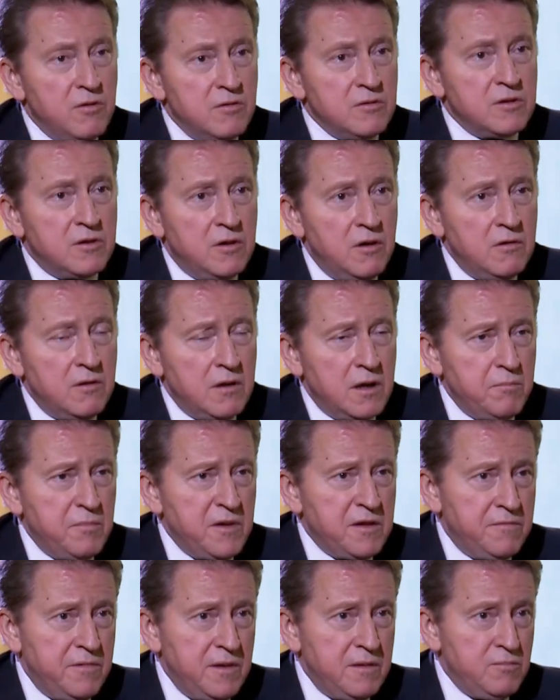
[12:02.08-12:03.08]
ongoing
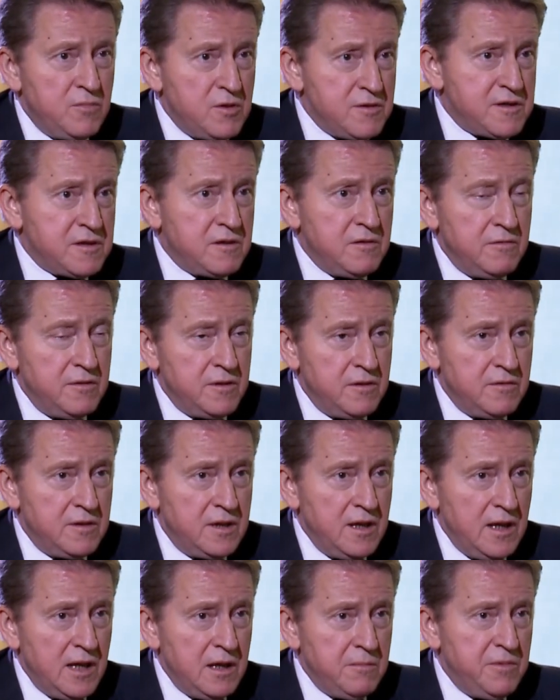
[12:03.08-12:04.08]
between Moscow and New
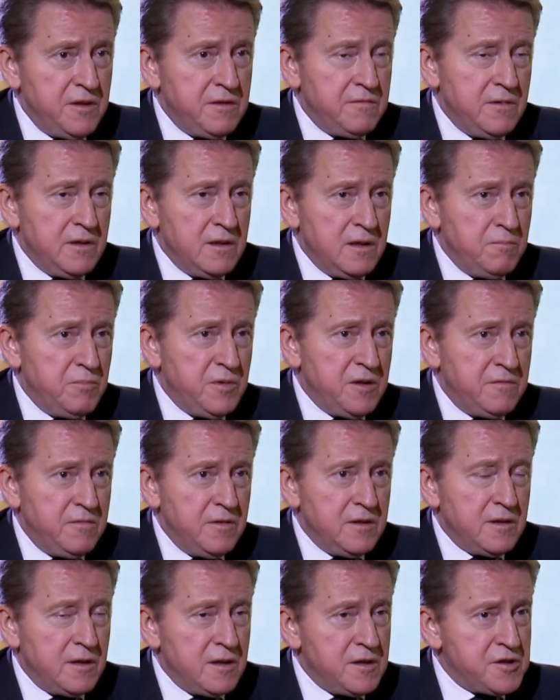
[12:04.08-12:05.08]
Delhi, between,
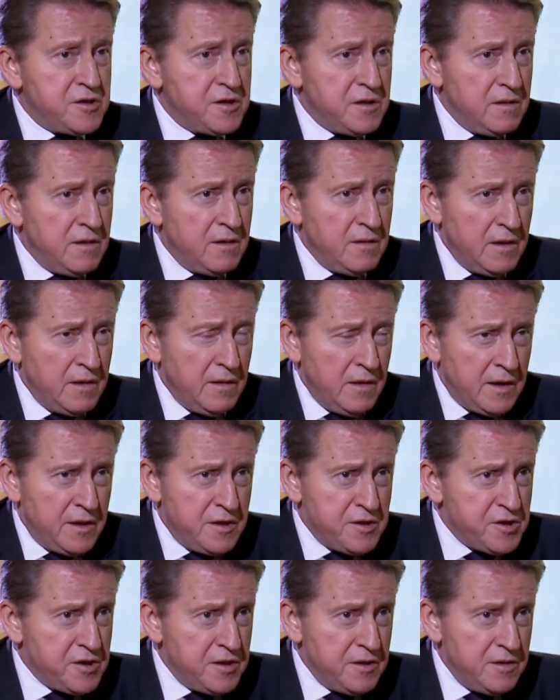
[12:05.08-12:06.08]
between Russia, uh,
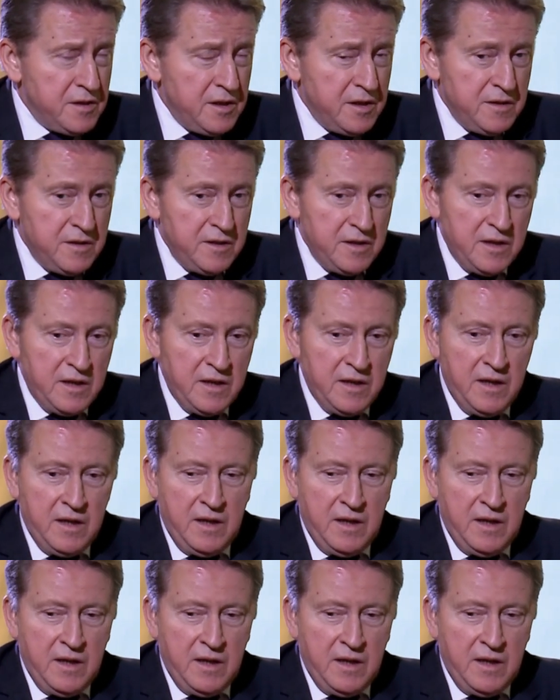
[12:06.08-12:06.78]
Russia and India.